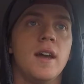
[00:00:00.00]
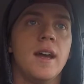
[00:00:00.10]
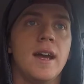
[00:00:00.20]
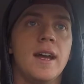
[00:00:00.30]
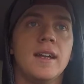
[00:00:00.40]

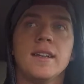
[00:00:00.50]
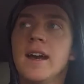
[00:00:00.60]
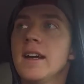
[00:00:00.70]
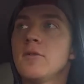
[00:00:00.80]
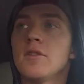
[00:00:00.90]
and,
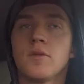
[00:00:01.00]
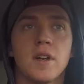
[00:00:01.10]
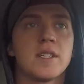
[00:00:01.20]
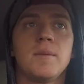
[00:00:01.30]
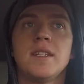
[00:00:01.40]
like, with the
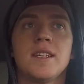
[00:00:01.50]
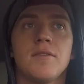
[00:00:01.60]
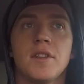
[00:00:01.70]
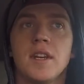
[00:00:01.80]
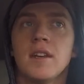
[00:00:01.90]
recipes and
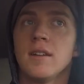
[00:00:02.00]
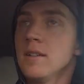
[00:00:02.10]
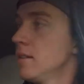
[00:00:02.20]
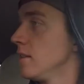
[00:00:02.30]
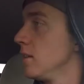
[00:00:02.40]
everything,
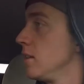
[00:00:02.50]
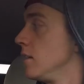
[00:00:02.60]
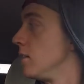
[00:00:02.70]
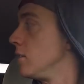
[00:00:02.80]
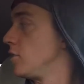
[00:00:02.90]

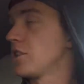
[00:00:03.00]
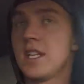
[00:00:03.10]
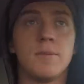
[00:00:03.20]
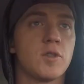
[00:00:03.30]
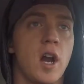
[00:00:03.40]
just
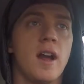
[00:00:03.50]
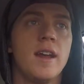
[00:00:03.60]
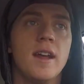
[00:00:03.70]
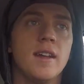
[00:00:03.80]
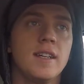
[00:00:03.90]
keep
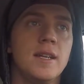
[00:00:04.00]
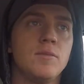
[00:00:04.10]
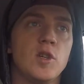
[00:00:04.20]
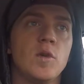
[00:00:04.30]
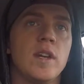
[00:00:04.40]
trying it,
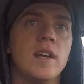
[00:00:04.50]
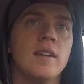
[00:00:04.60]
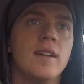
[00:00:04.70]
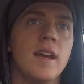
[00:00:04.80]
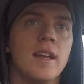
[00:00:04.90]
keep doing it,
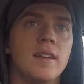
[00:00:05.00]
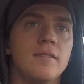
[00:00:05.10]
and